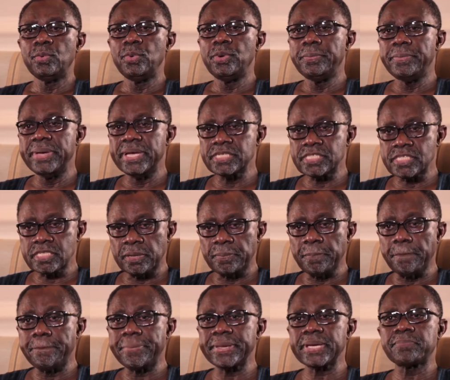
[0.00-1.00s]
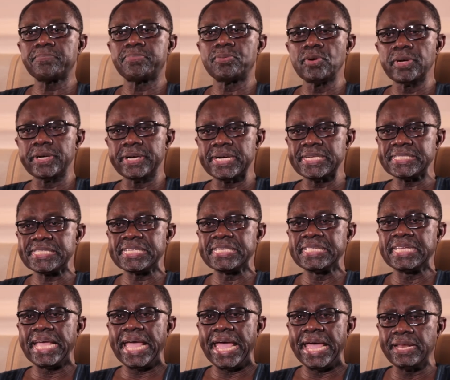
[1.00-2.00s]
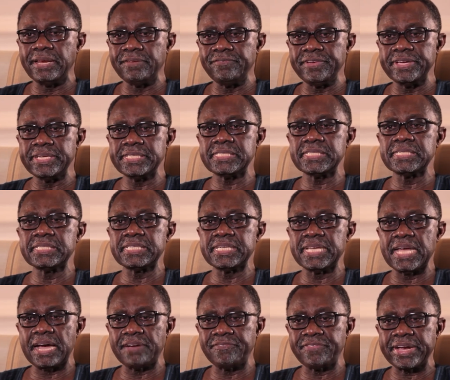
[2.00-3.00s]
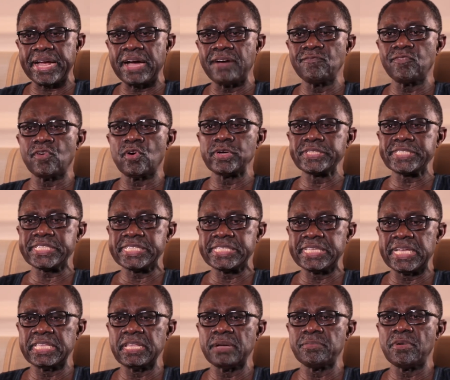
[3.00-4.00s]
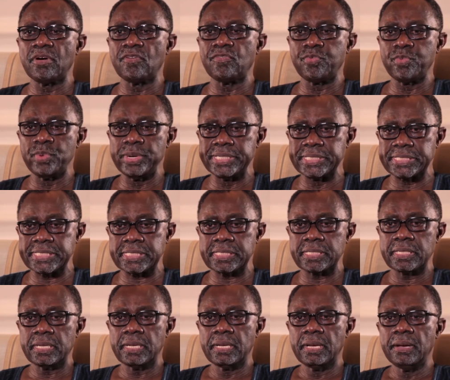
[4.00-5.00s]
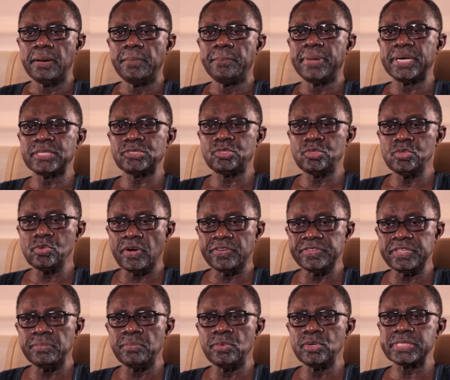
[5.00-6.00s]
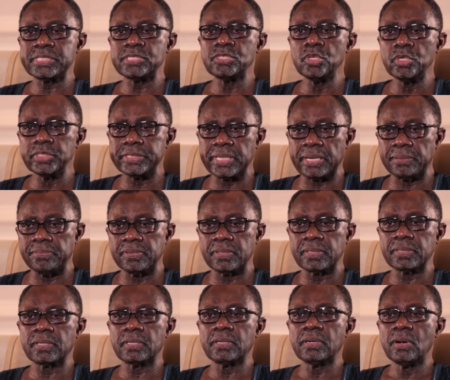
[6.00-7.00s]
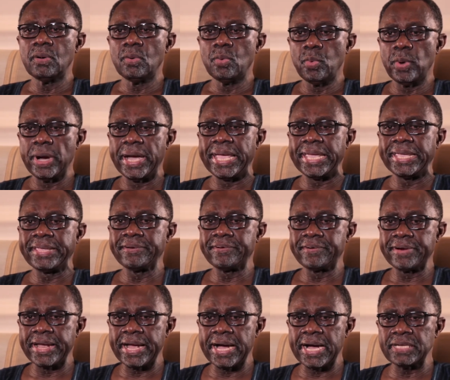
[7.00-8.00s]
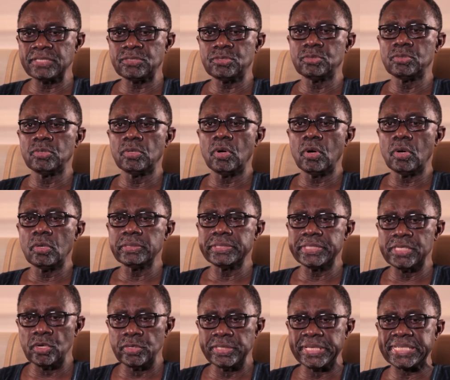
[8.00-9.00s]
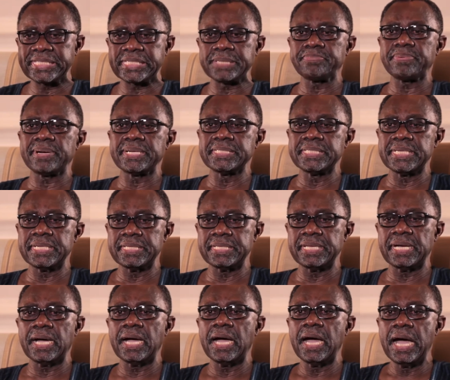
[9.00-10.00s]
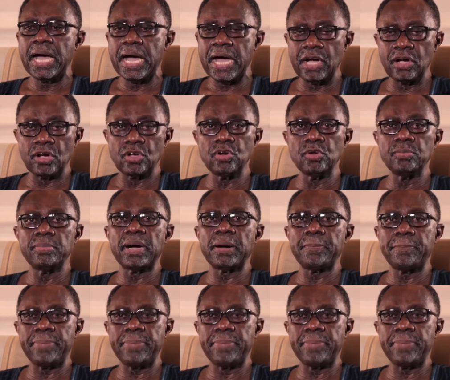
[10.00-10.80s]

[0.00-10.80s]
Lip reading: We made some big progress in elevating the African voice in a number of ways, but two of the most notable were in regard to the ownership agenda and global